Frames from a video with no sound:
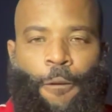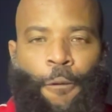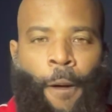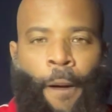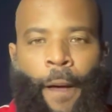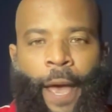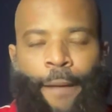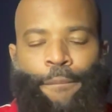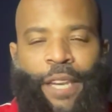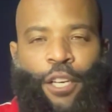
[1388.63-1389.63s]

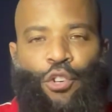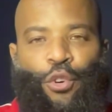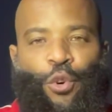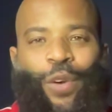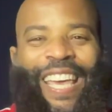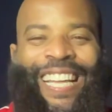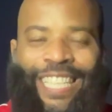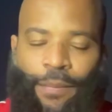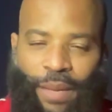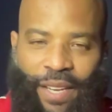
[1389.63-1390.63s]
had many true
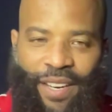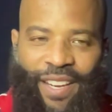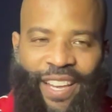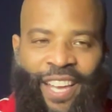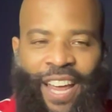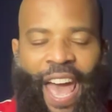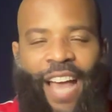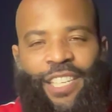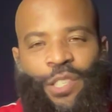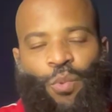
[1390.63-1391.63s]
intimate
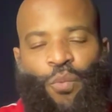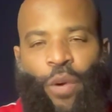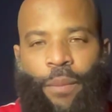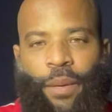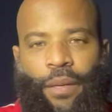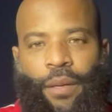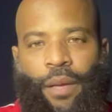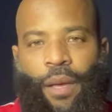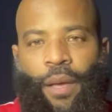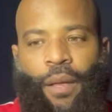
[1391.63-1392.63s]
interactions with women.
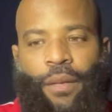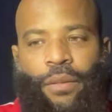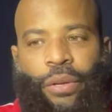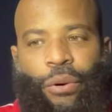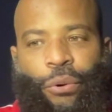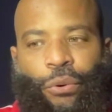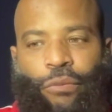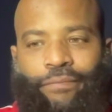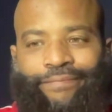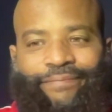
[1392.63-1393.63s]
So
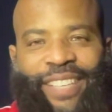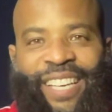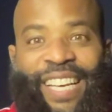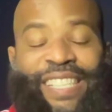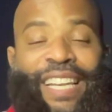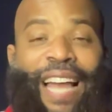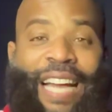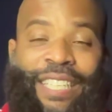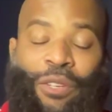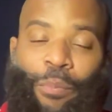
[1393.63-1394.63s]
it's a
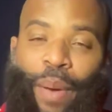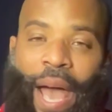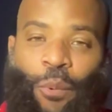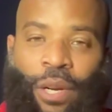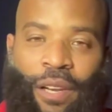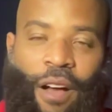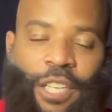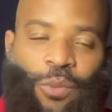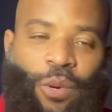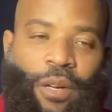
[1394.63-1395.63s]
lot to unpack with
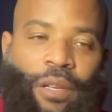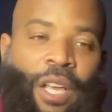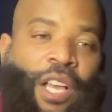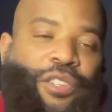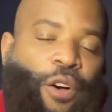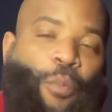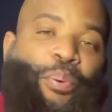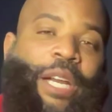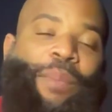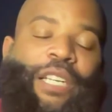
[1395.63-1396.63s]
Olajuwon. So
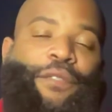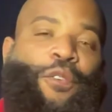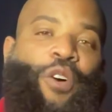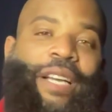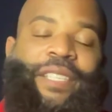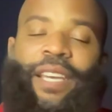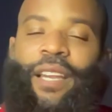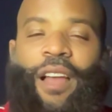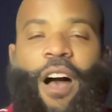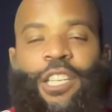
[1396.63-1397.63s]
pretty much for Katina
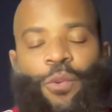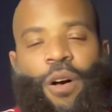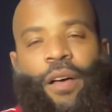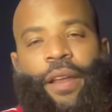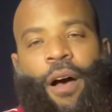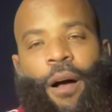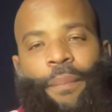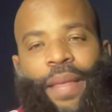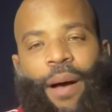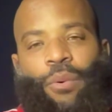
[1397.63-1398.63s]

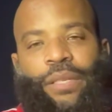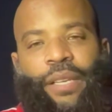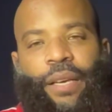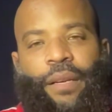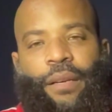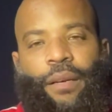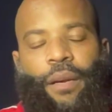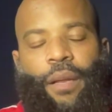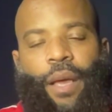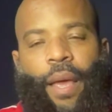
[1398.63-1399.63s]
Olajuwon, that was it.
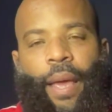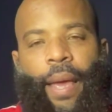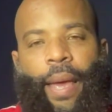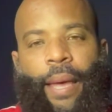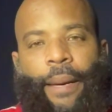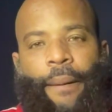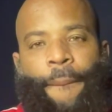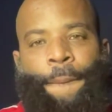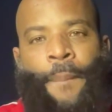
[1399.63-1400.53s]
And